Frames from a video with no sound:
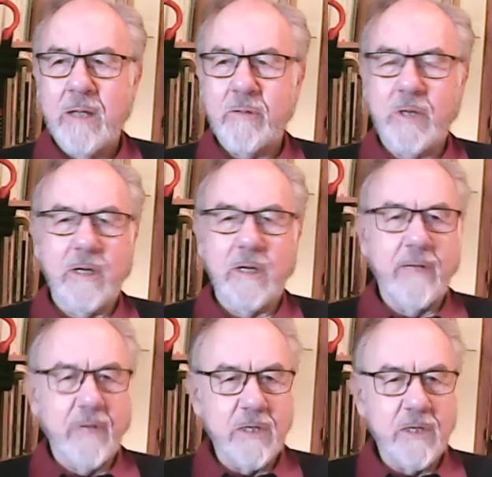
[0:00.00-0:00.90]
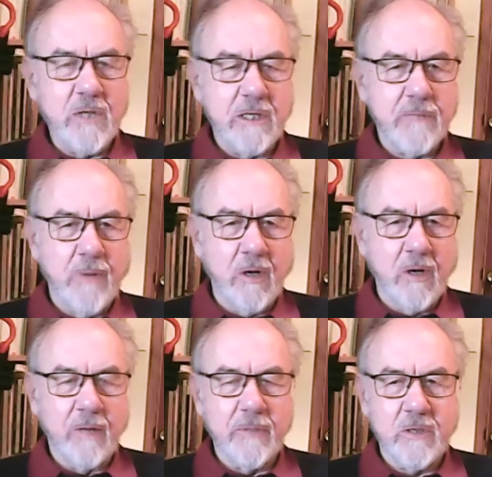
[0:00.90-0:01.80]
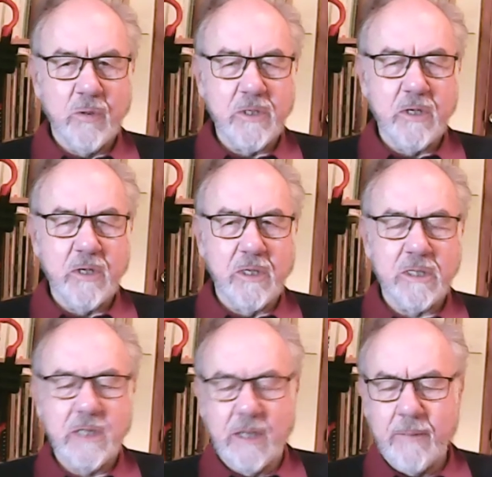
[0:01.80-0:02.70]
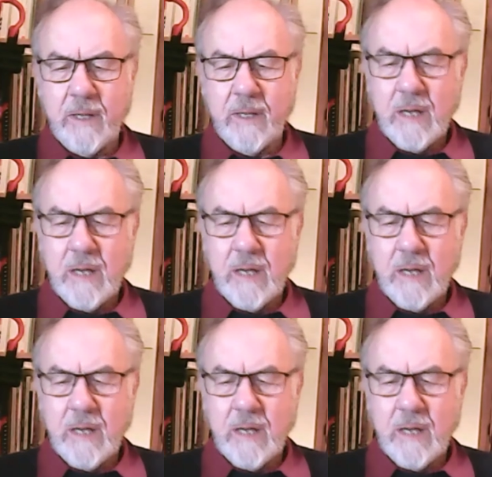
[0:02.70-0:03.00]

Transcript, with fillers: we don't live in each other's pocket. But it's always good to see him.